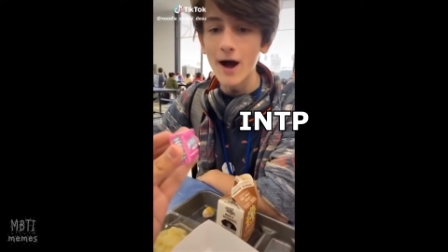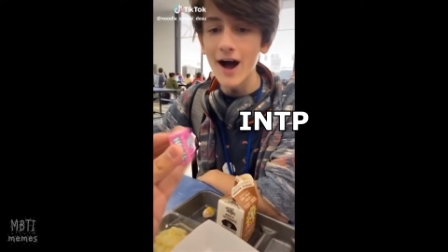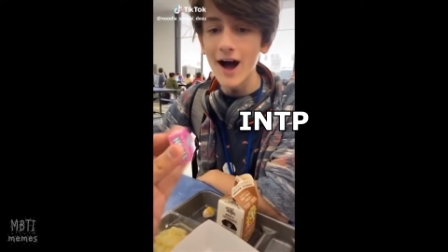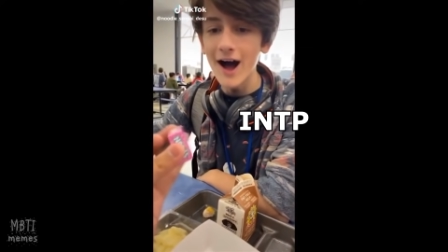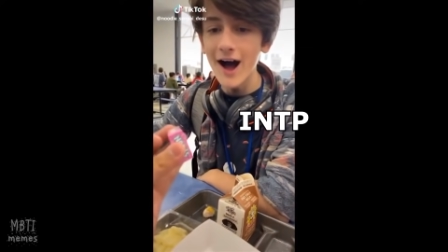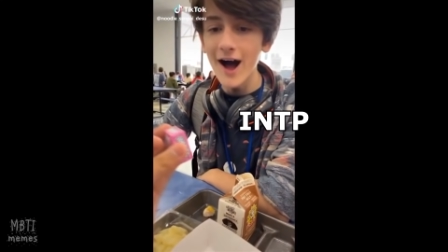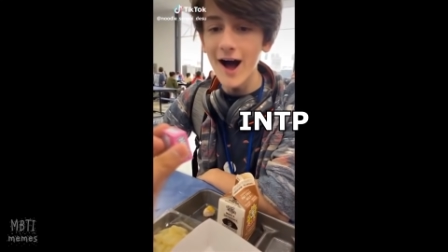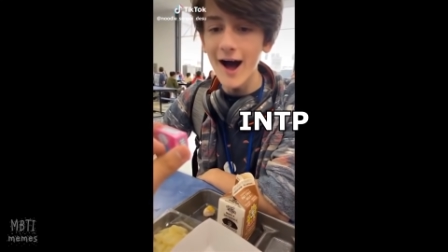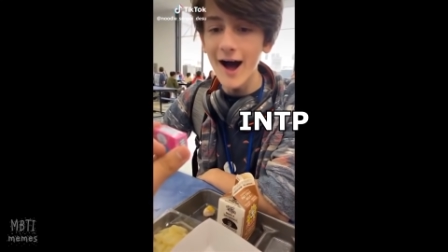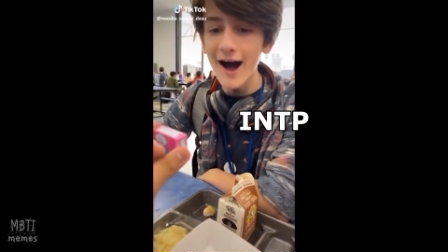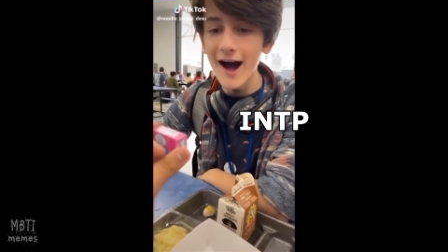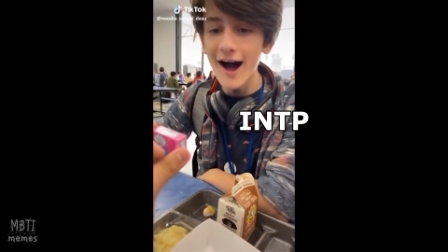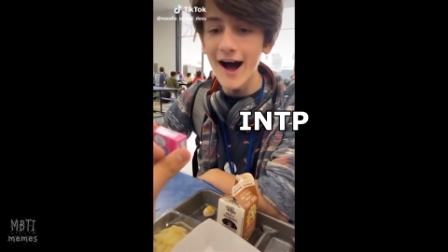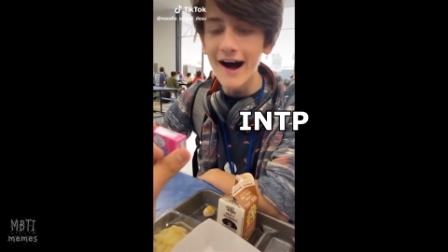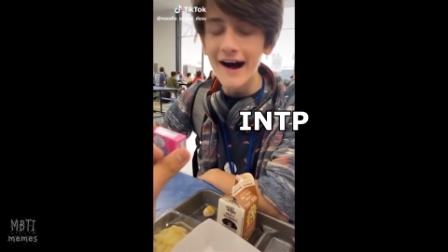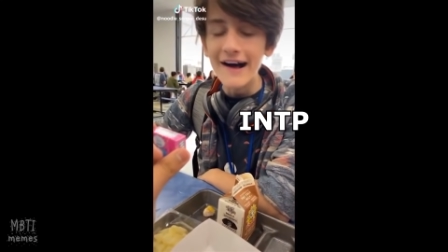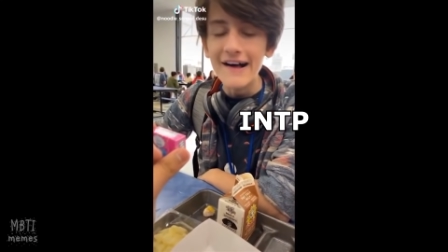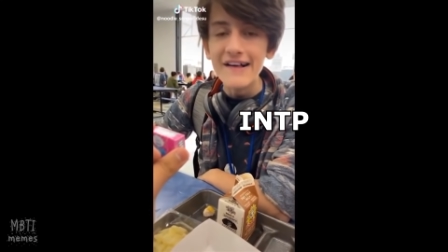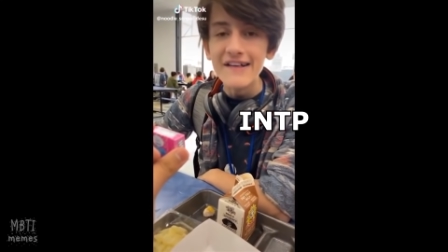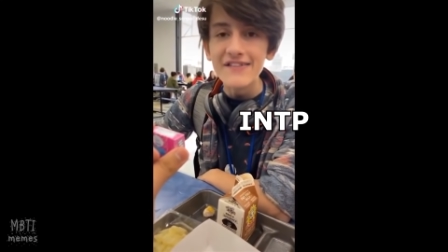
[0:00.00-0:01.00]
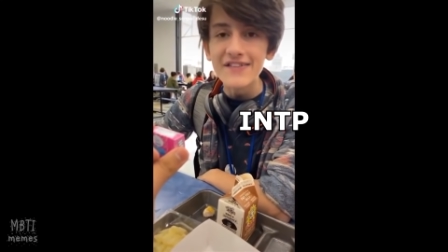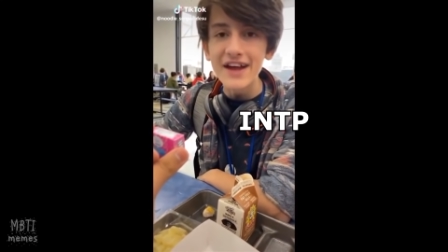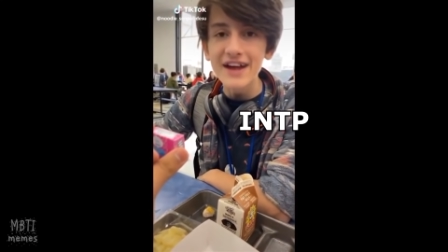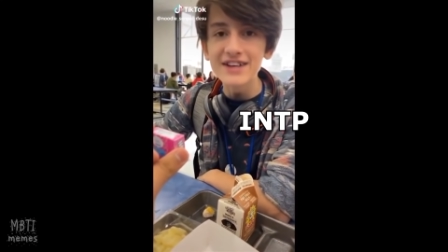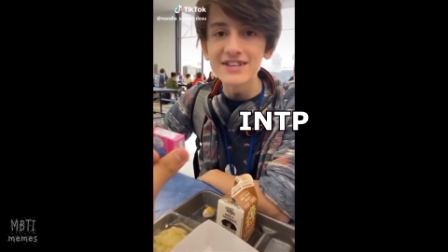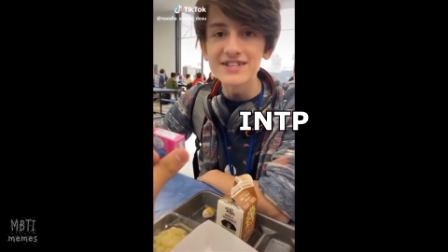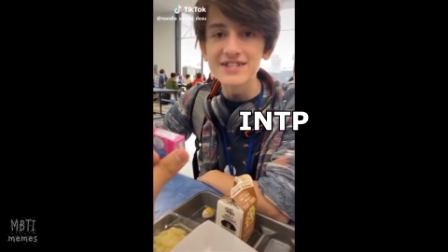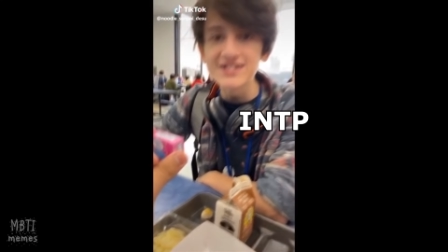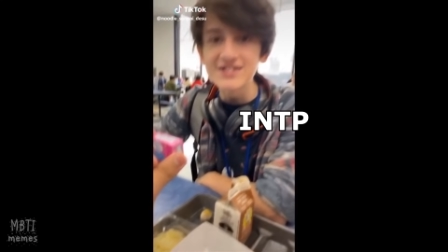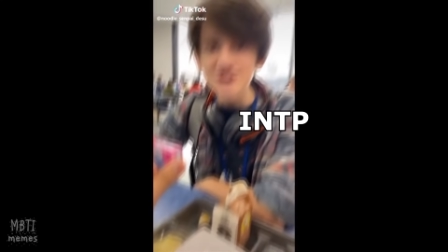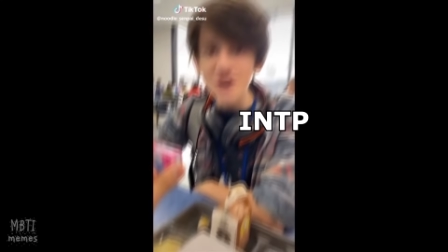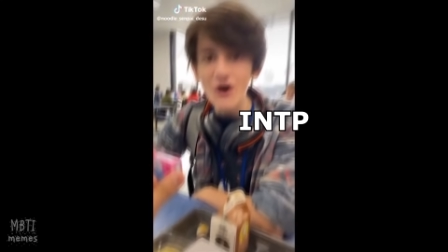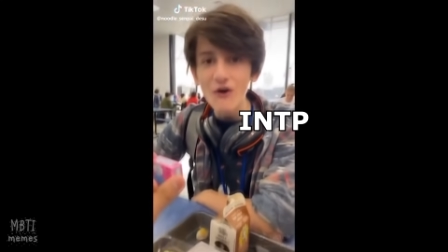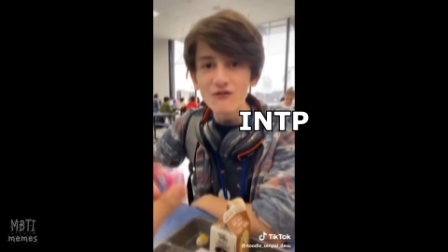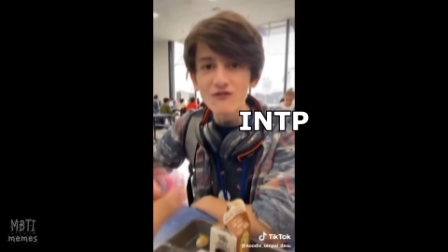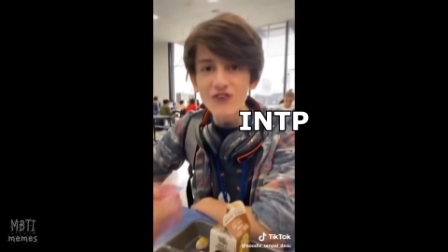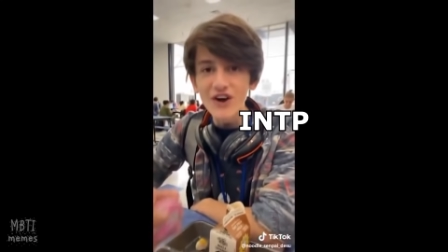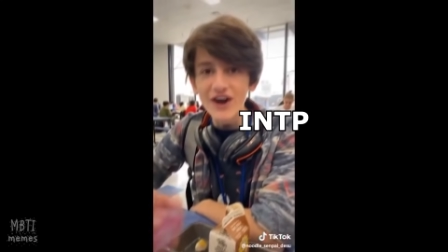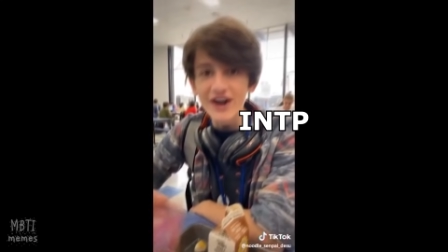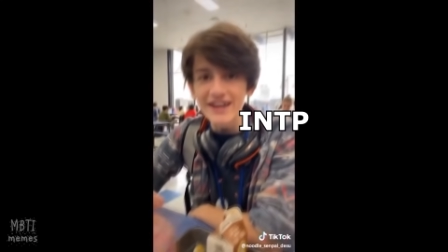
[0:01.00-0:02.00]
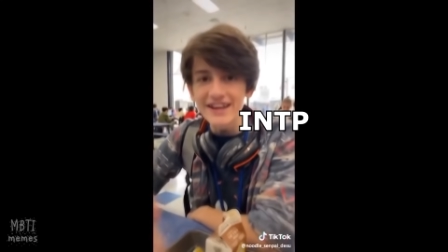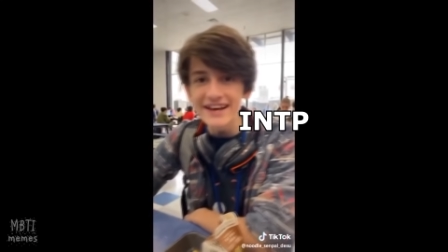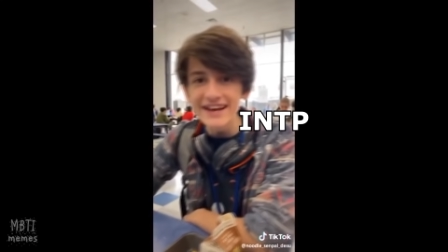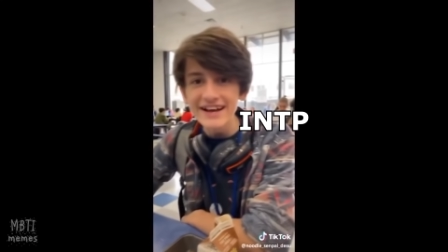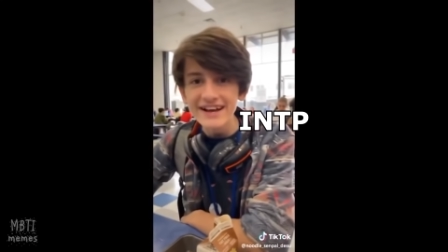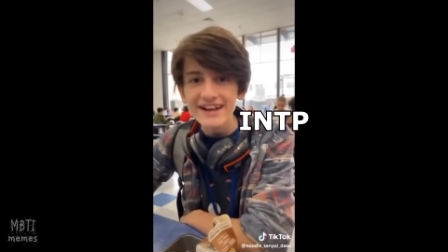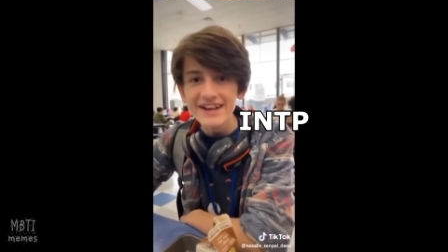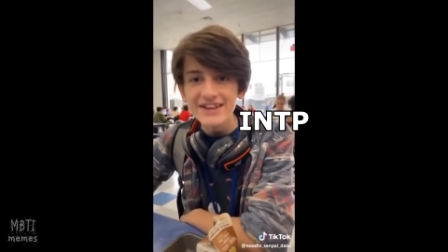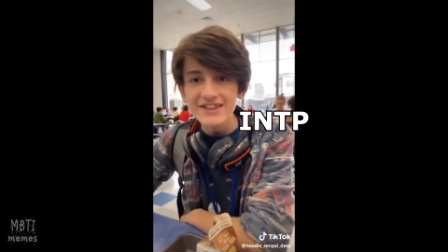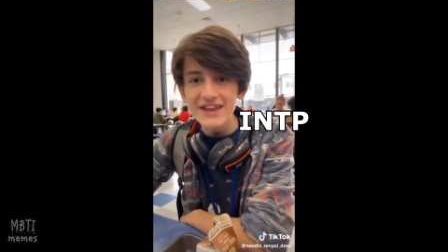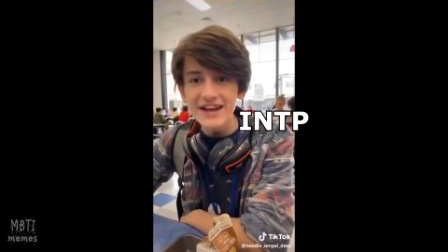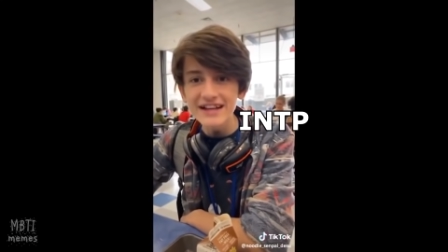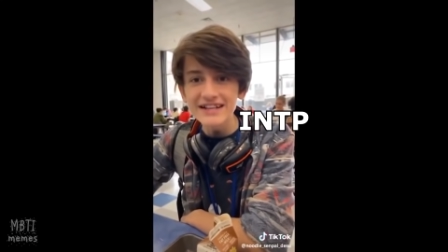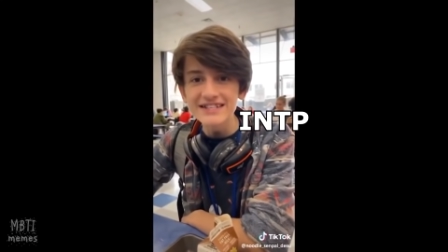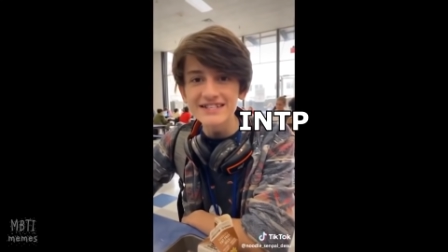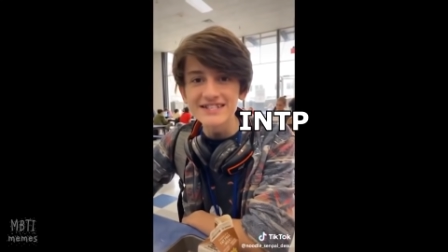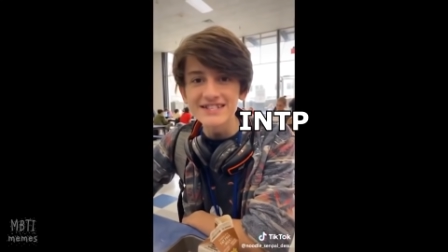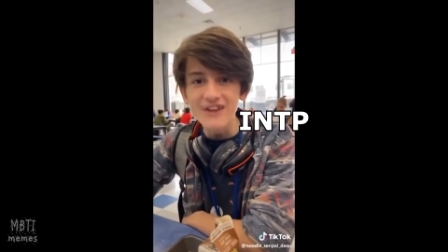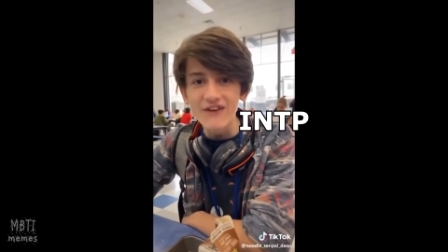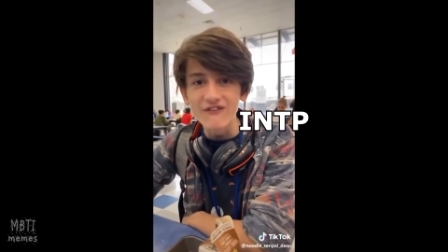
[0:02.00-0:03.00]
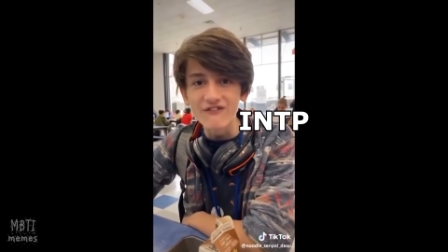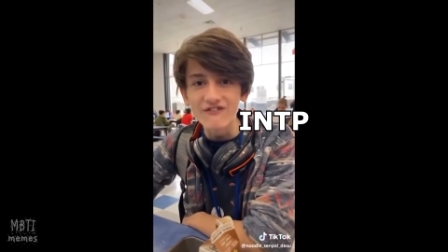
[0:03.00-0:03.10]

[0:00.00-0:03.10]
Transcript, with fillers: ha ha. That is so funny. That is the